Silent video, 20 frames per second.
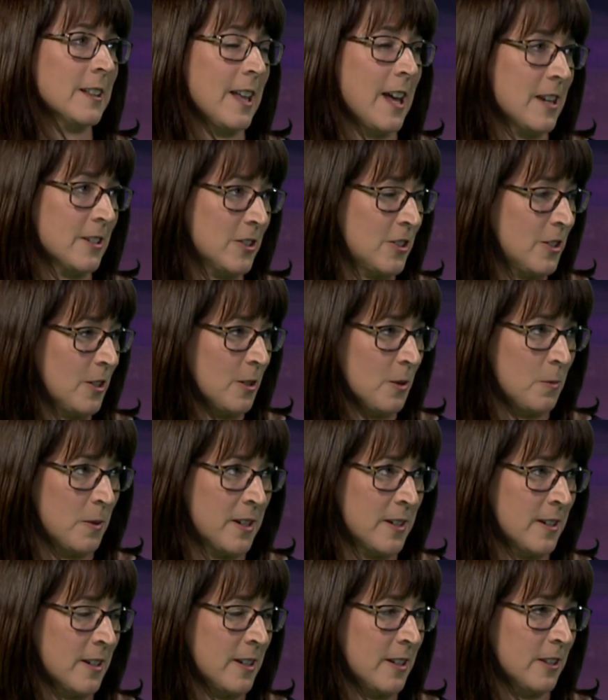Last year
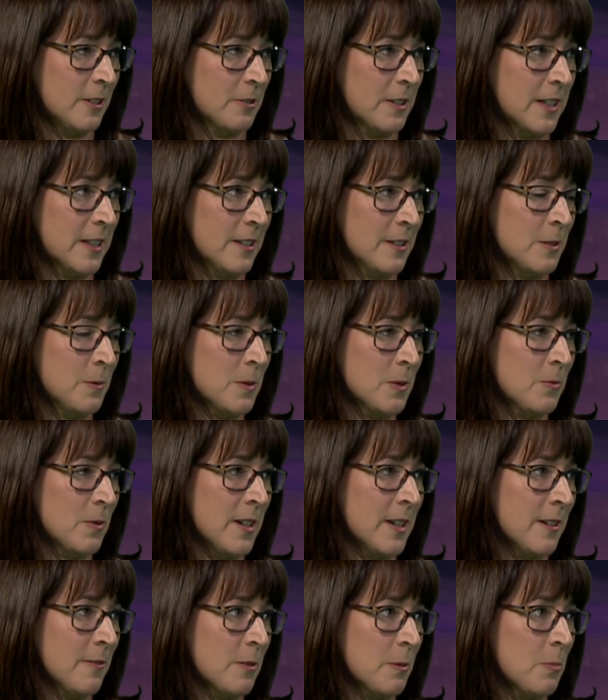when Hillary Clinton was
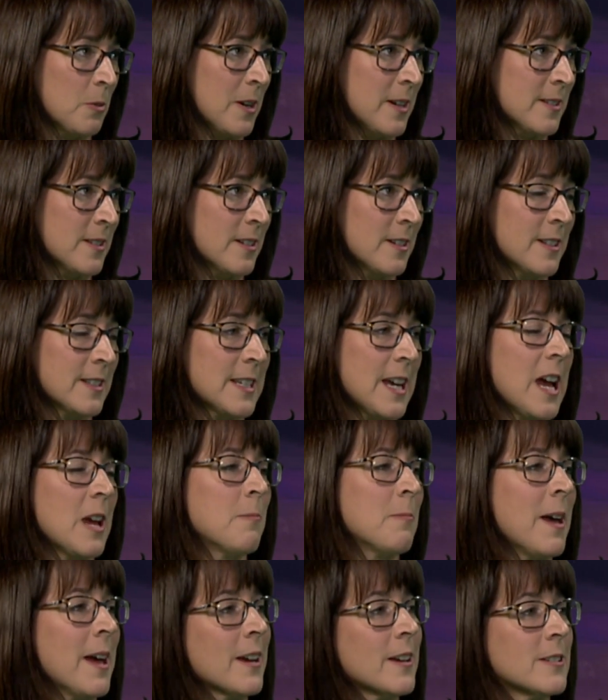running for president,
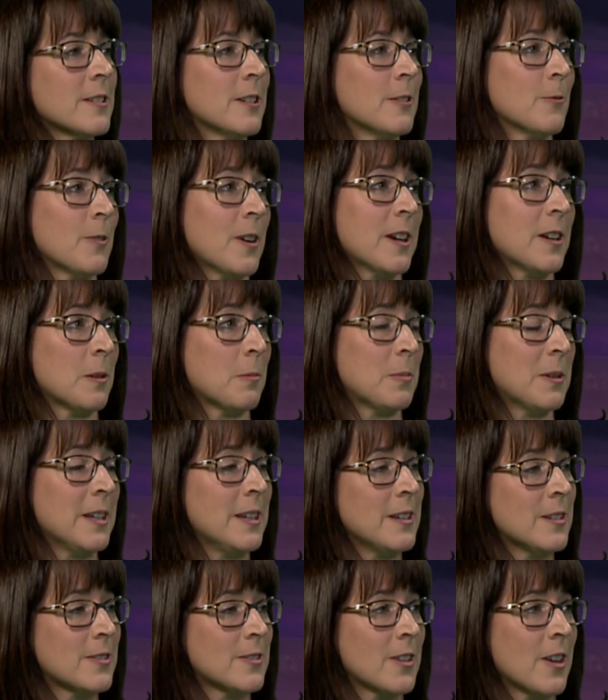Time magazine ran a
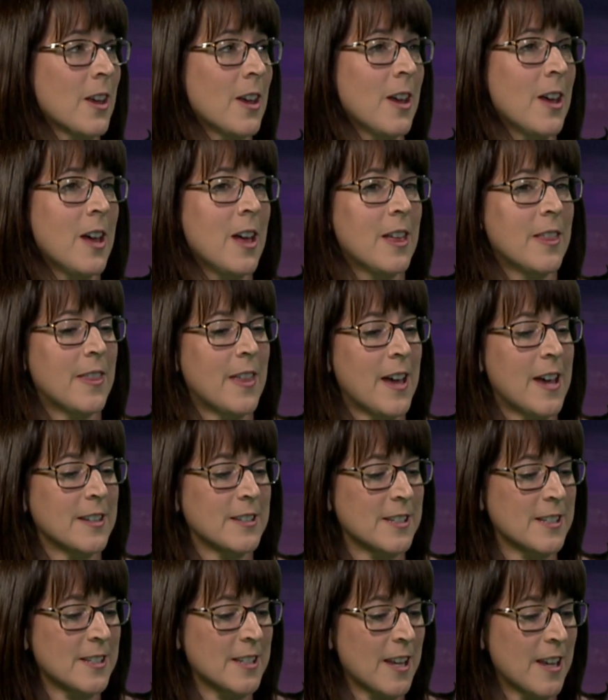piece
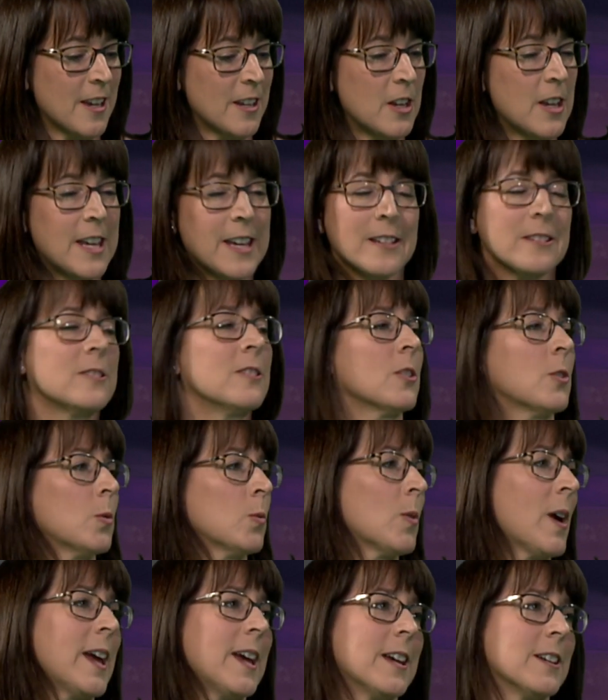that said, "Isn't it
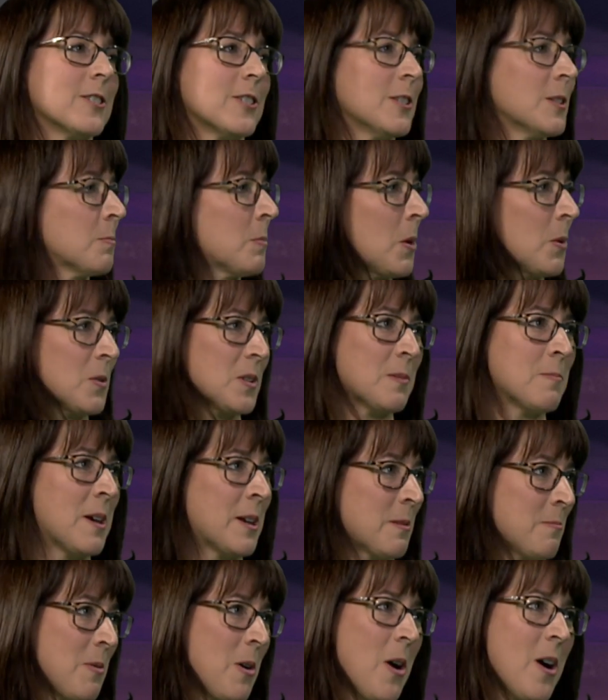great? She's
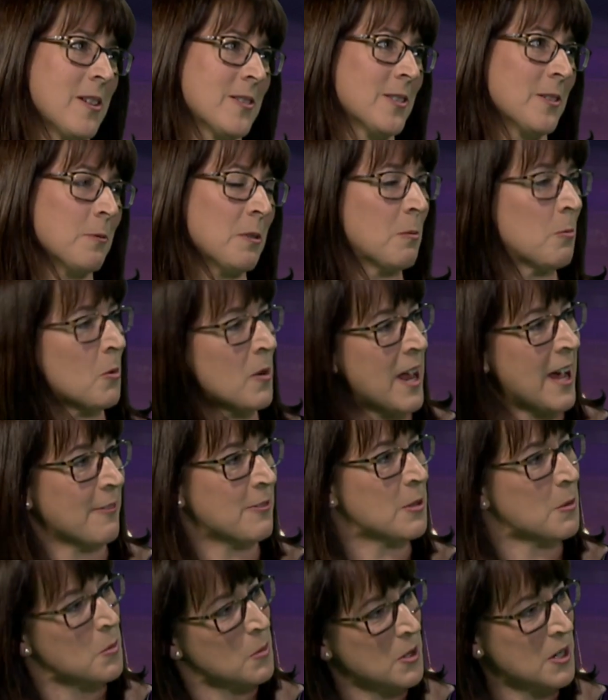postmenopausal. We won't
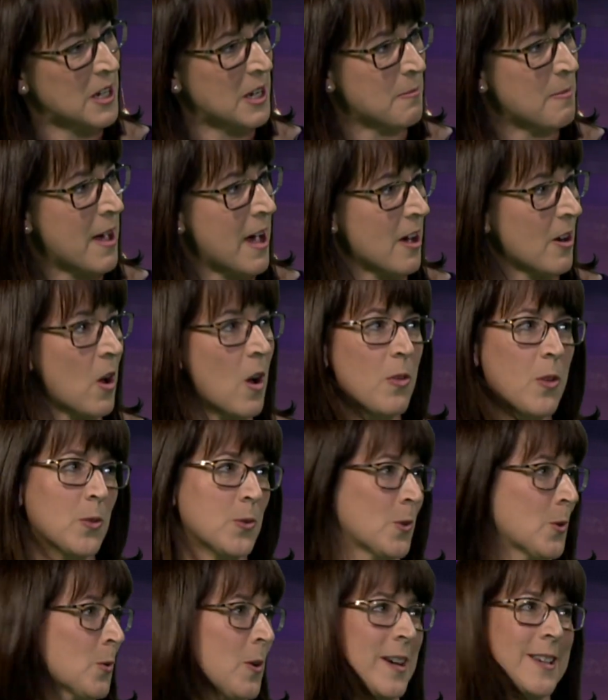have to worry about all
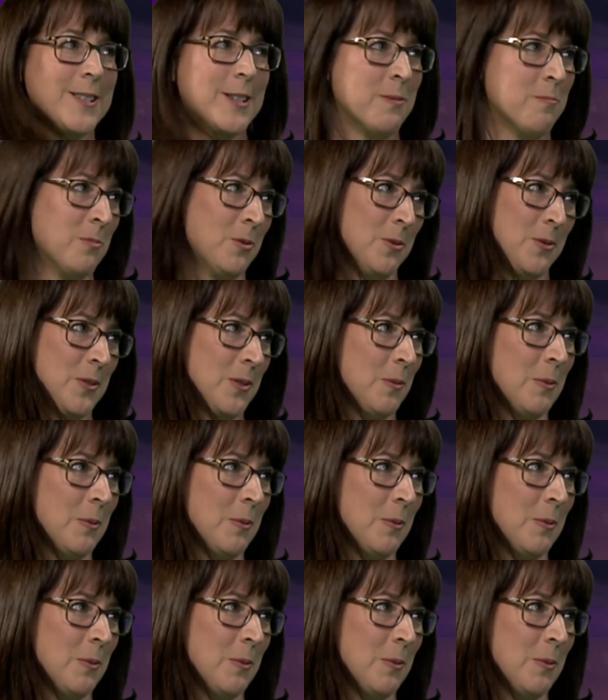those crazy mood